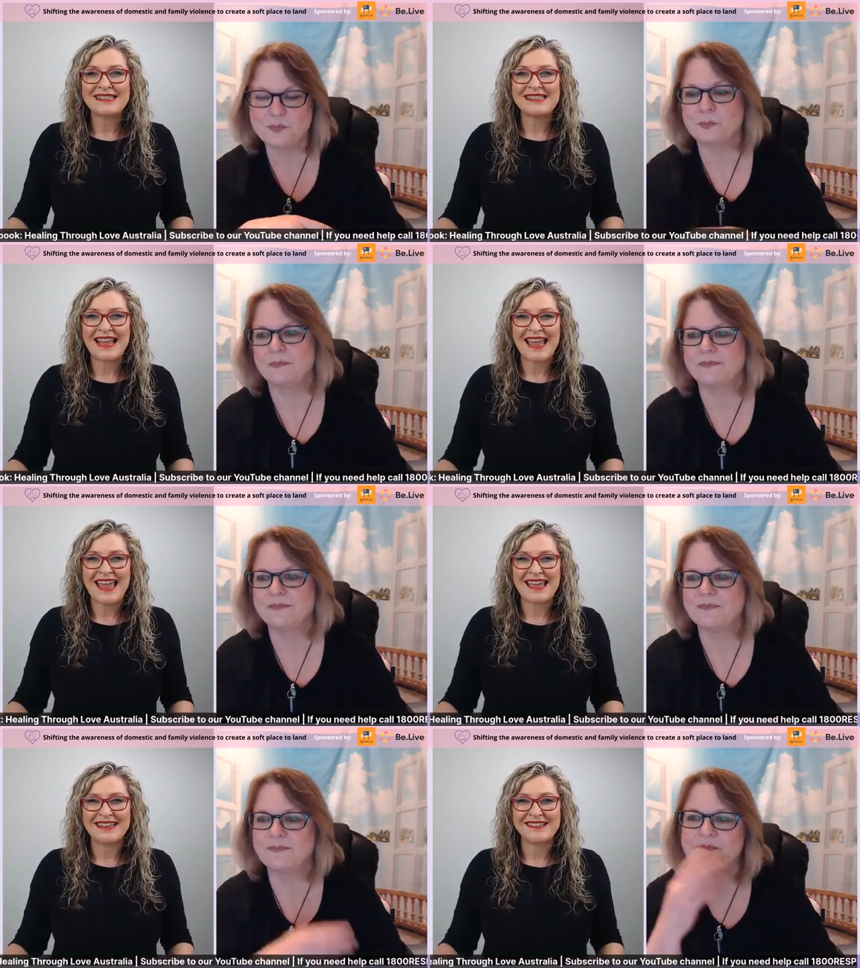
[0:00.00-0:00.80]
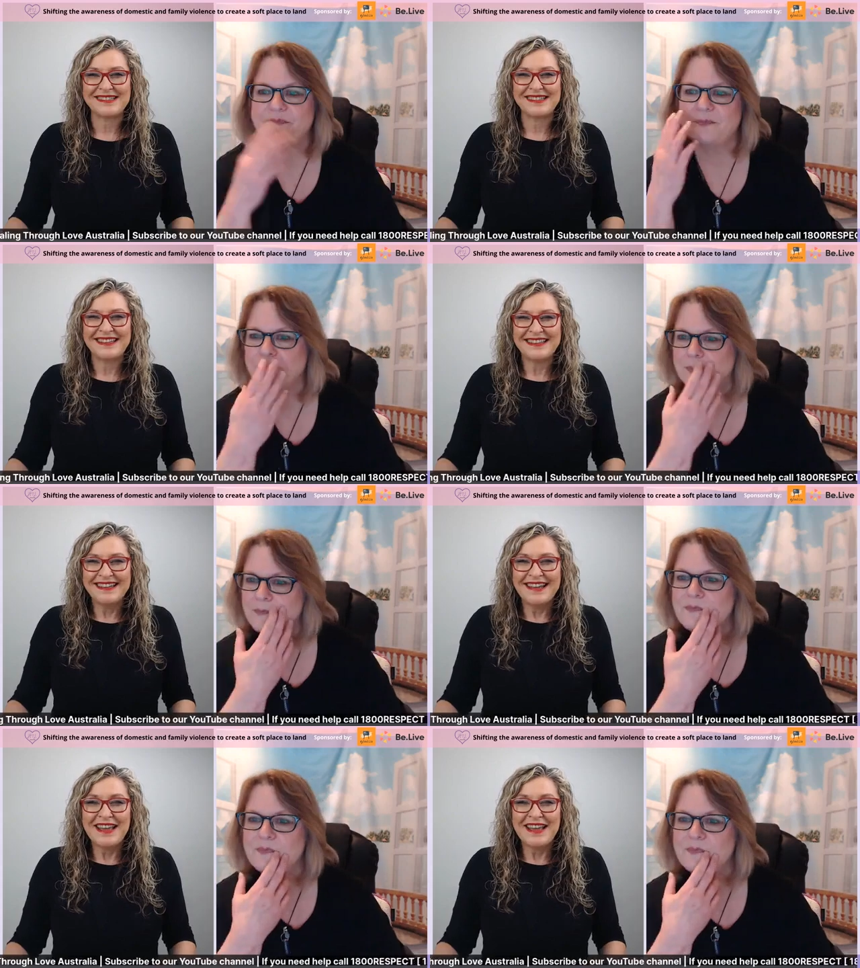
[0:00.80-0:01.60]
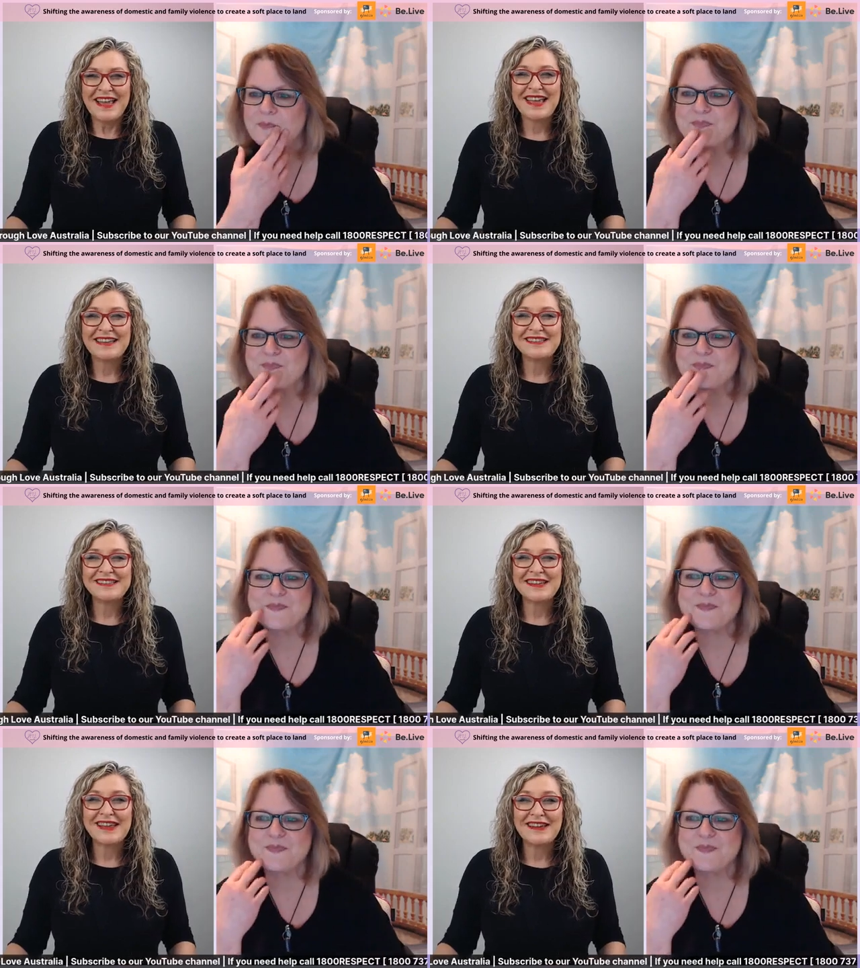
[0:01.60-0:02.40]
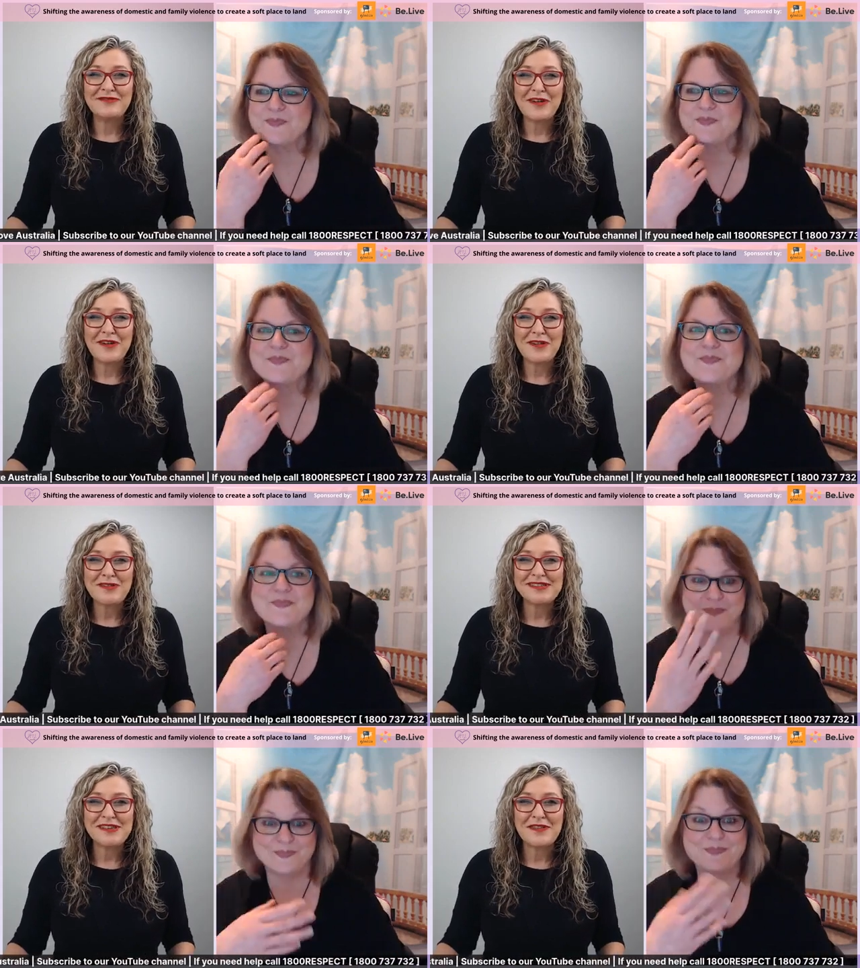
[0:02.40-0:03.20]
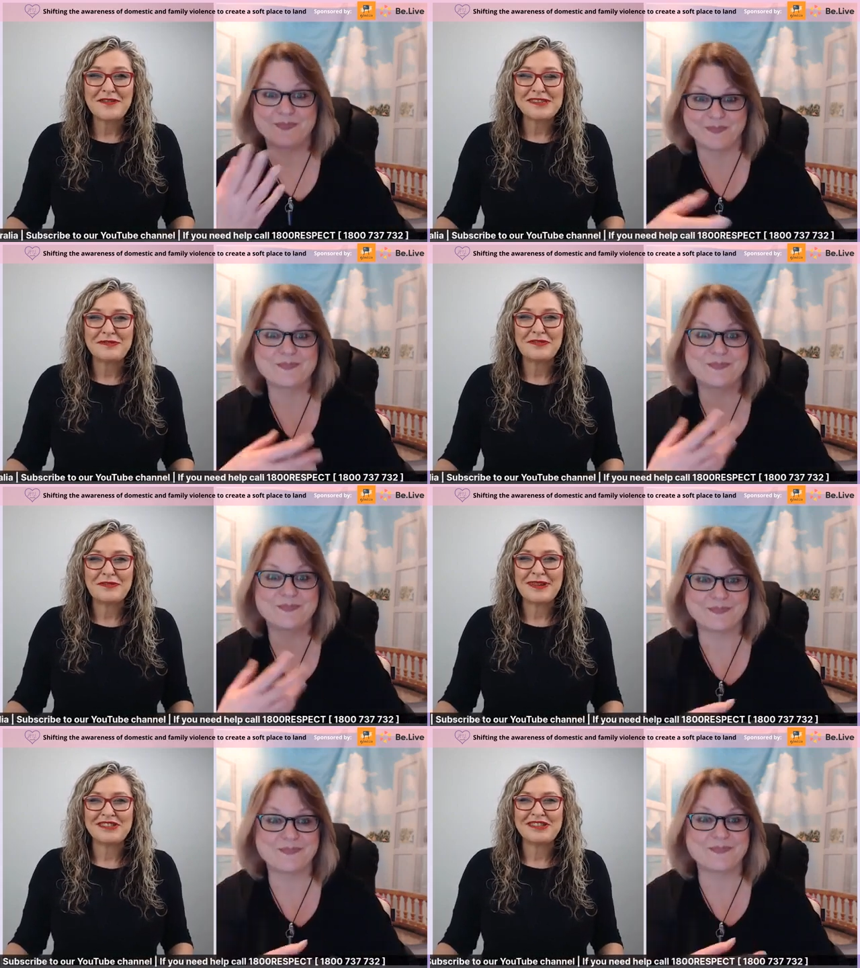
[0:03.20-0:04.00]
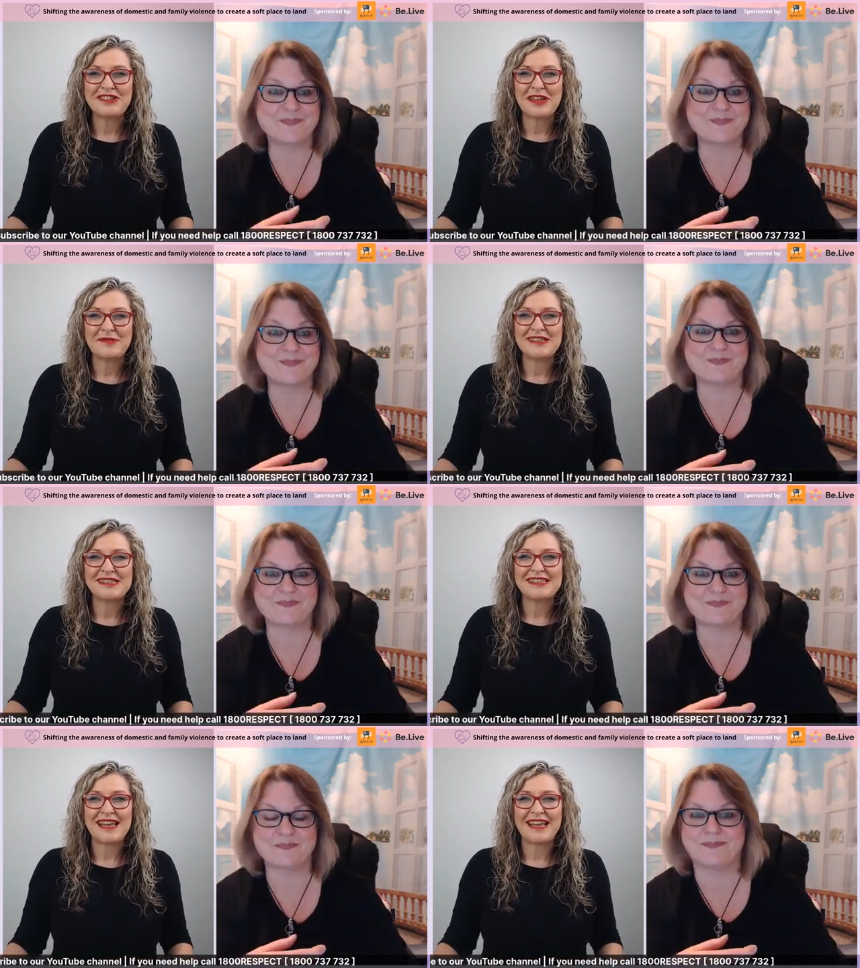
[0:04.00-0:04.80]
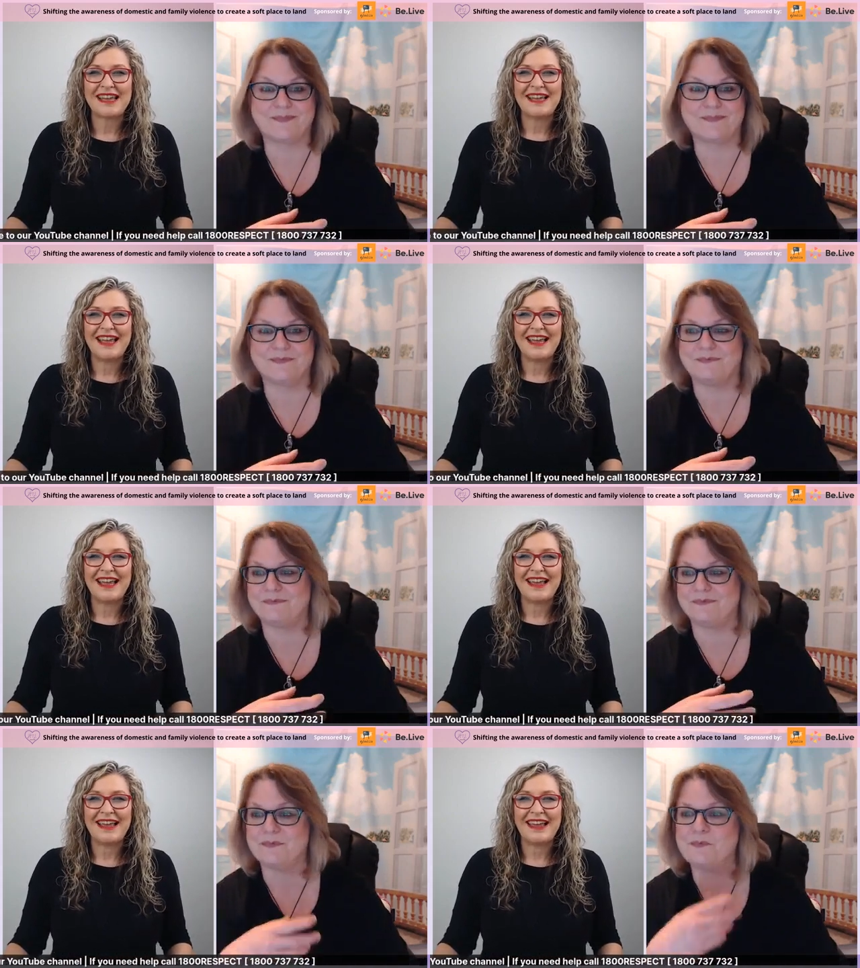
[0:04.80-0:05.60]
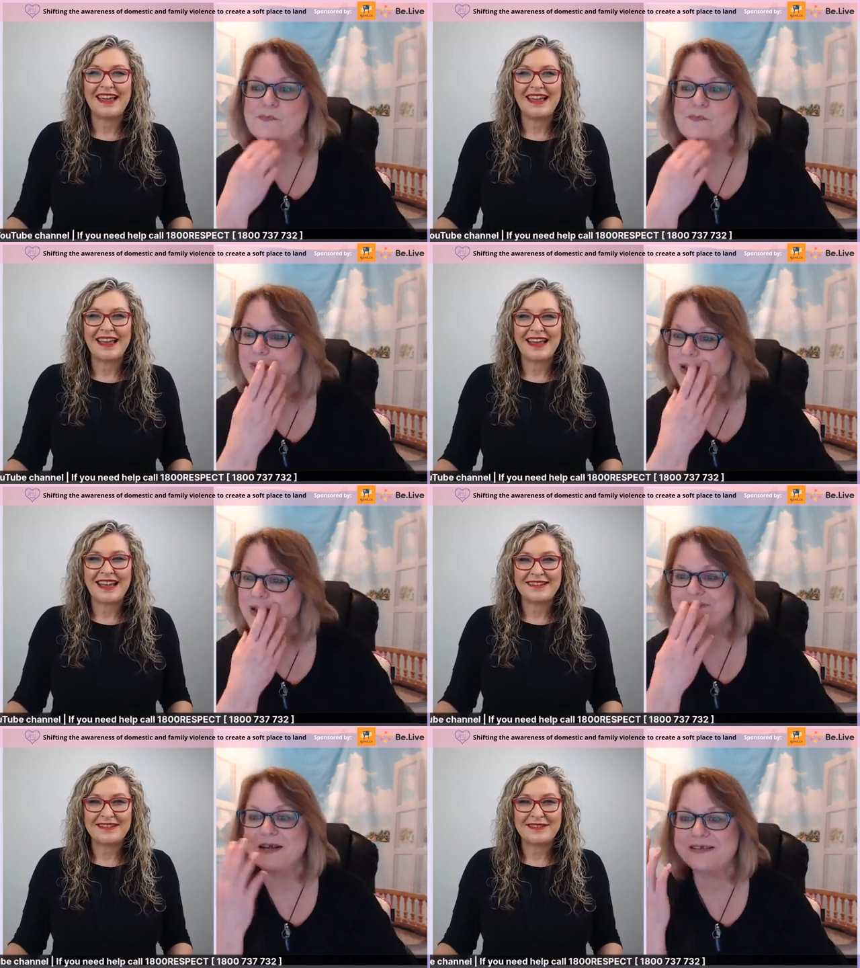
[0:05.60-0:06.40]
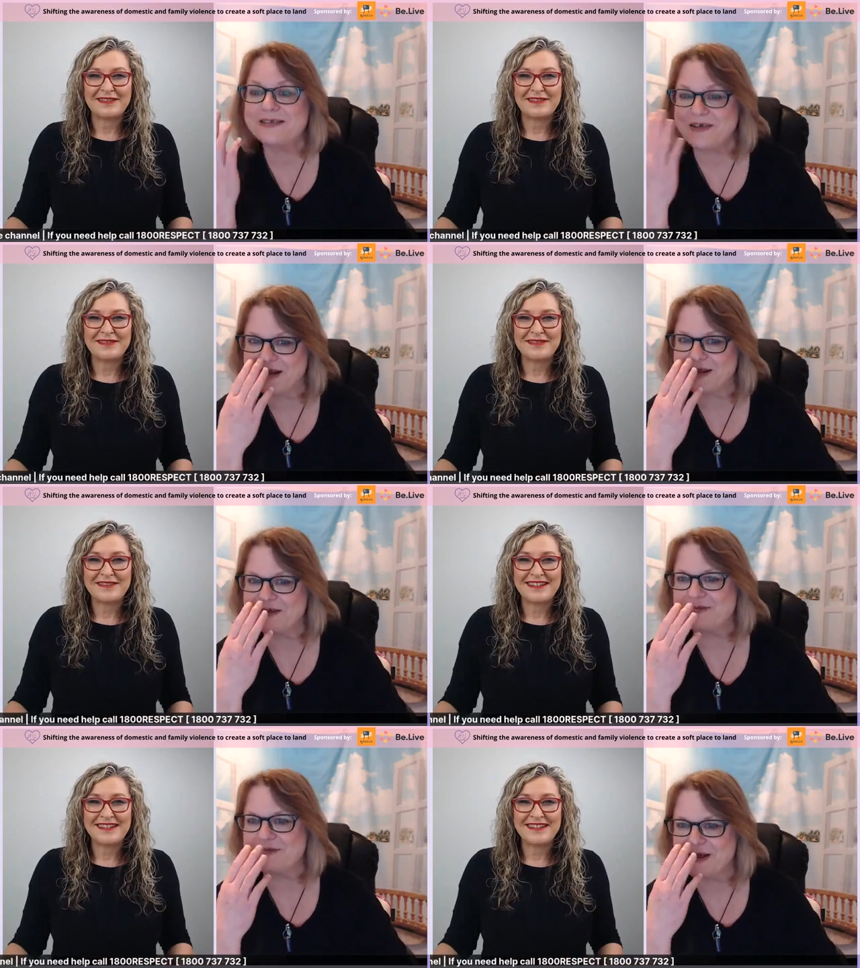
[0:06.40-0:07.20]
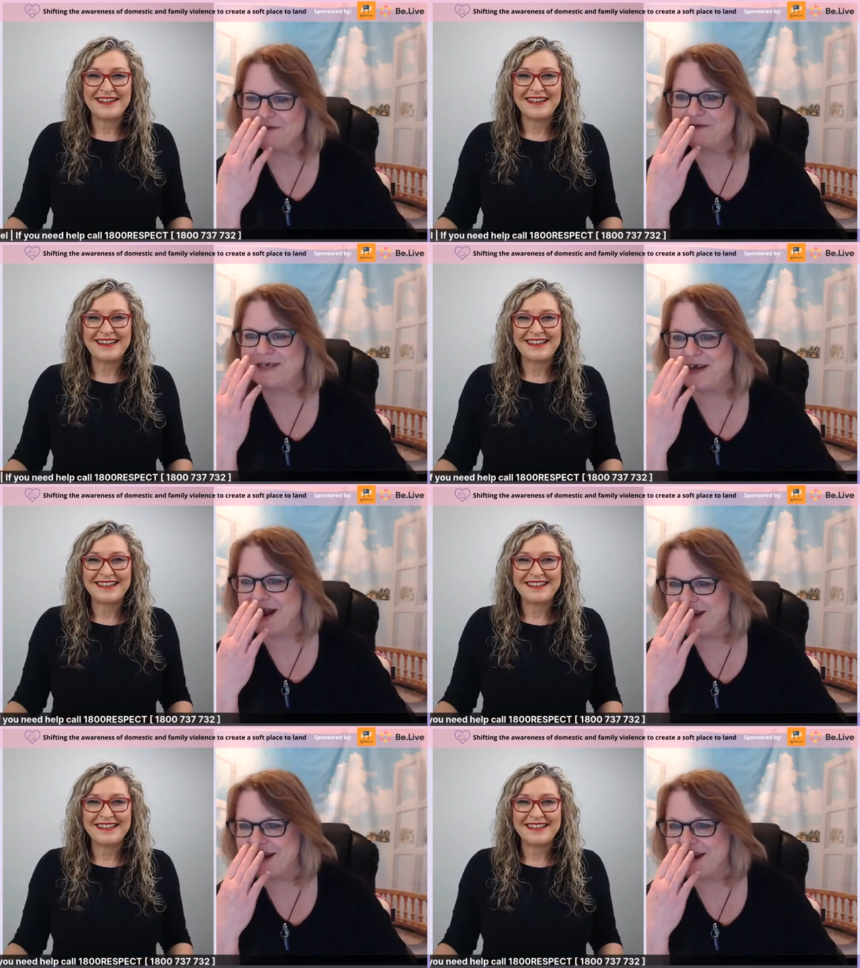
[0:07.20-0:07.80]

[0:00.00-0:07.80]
Speaker 1: to land. And, uh, and Rose, you've got some information to share with us today.
Speaker 2: Mm, as well as the Healing Through Love show,